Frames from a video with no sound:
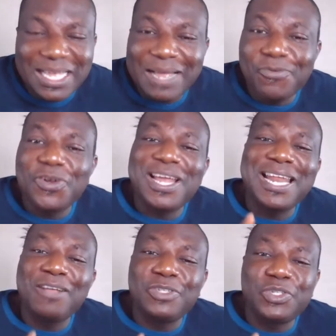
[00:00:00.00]
I'm gonna
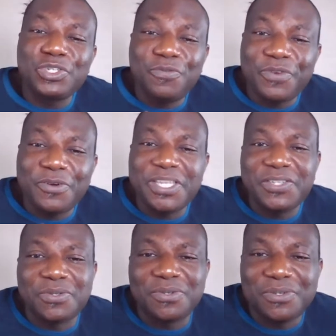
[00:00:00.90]
announce to you very
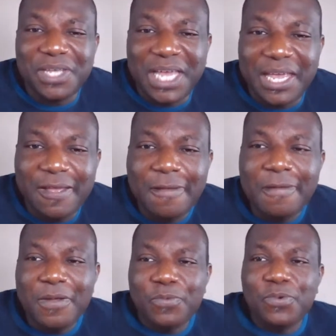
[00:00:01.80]
soon. Okay,
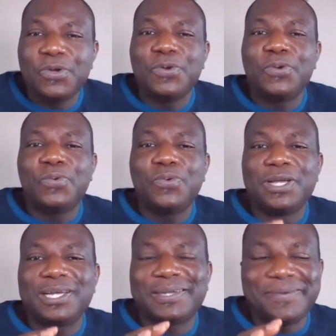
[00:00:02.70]
we're we're
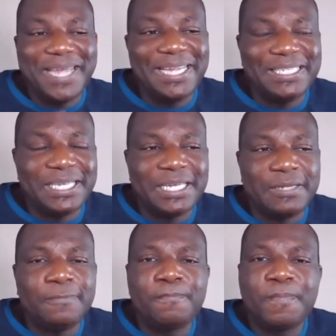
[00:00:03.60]

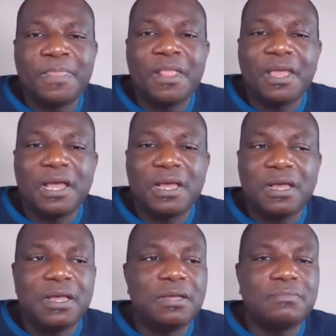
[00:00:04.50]
creating,
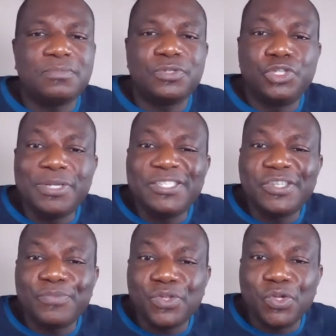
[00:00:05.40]
uh, we're doing
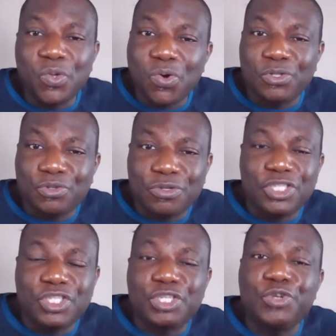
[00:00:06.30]
something the Lord told
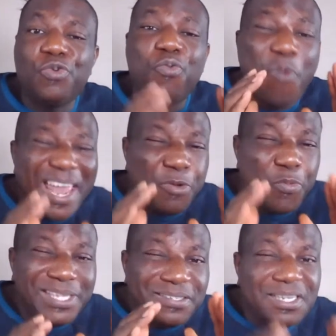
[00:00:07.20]
us to do when
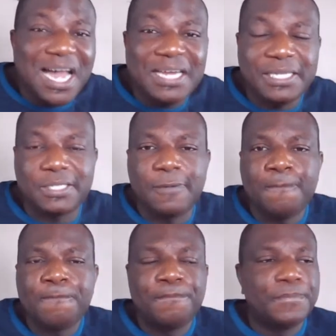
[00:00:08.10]
we started
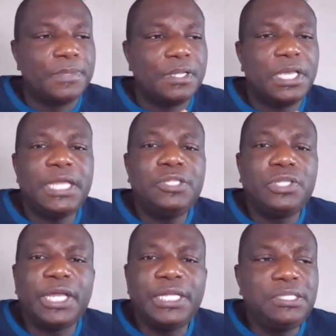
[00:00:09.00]
in
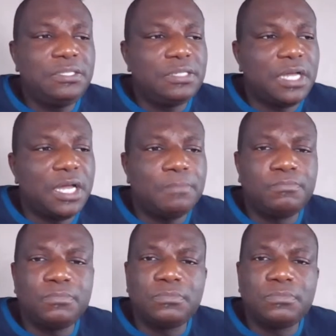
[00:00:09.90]
in um,